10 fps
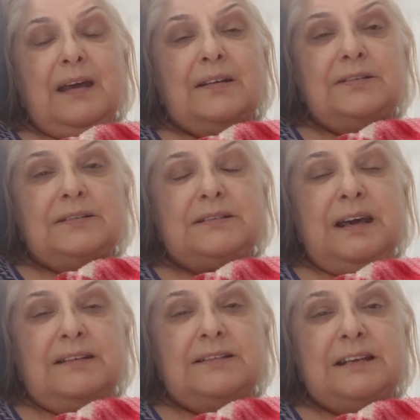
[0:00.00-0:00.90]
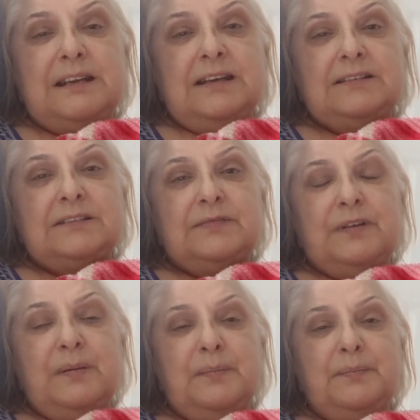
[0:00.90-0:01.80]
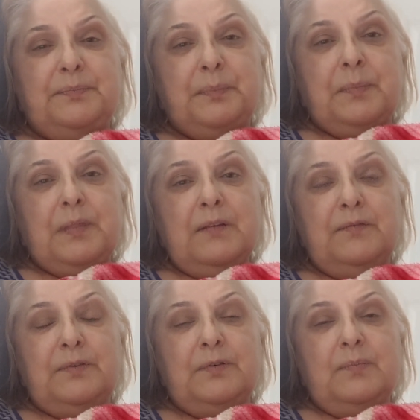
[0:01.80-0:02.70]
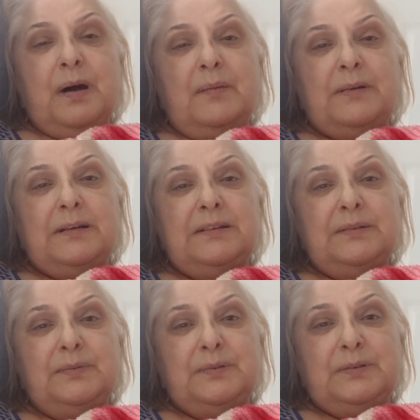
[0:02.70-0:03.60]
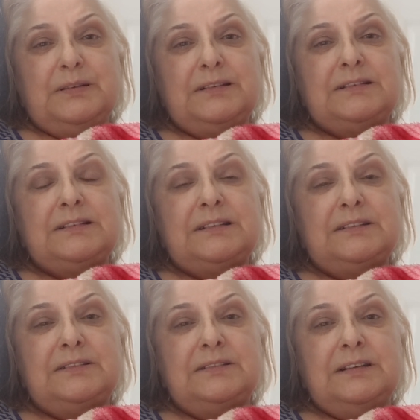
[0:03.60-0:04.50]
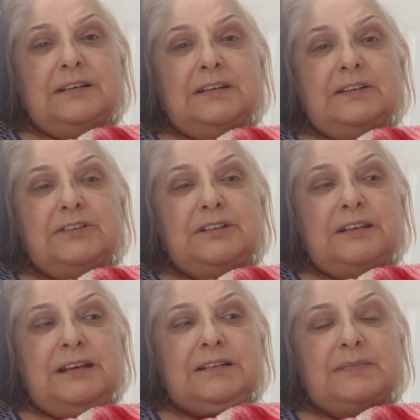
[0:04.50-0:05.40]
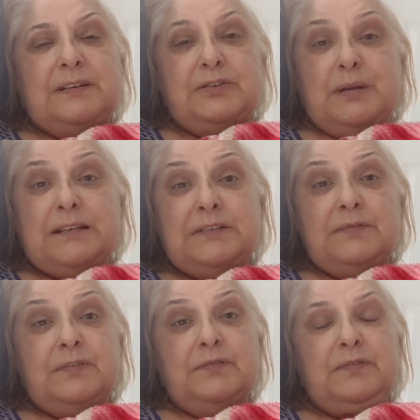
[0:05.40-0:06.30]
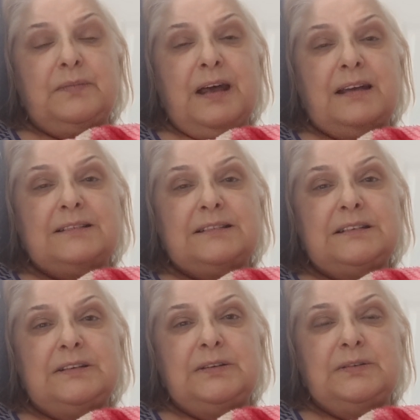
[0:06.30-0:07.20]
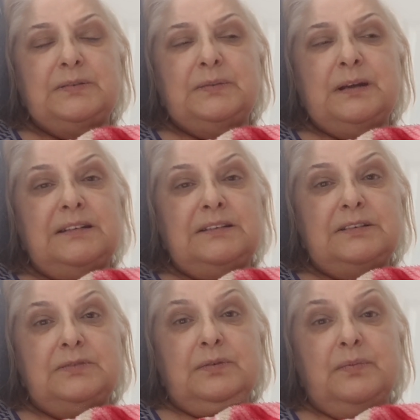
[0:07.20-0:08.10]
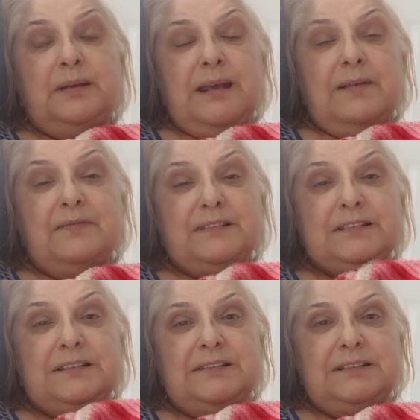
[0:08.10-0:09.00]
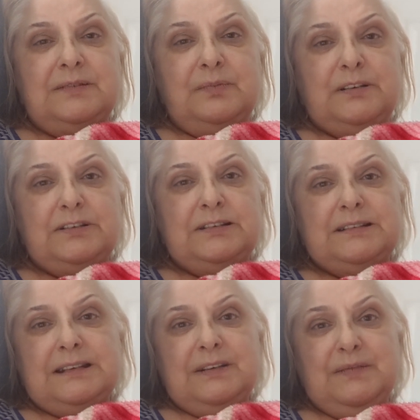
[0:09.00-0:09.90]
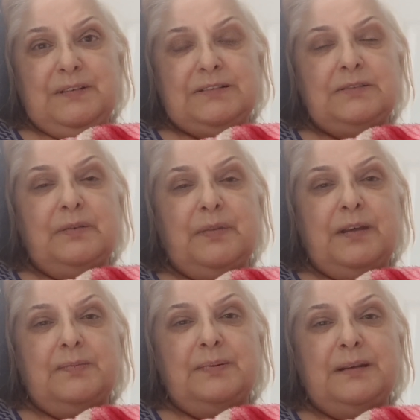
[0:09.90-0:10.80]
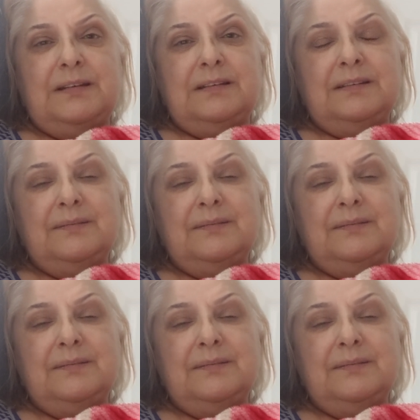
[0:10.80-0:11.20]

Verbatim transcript: I just got a text from Frugal Mama in the Woods, and she has been transferred from the ICU into a rehab facility where she's getting physical therapy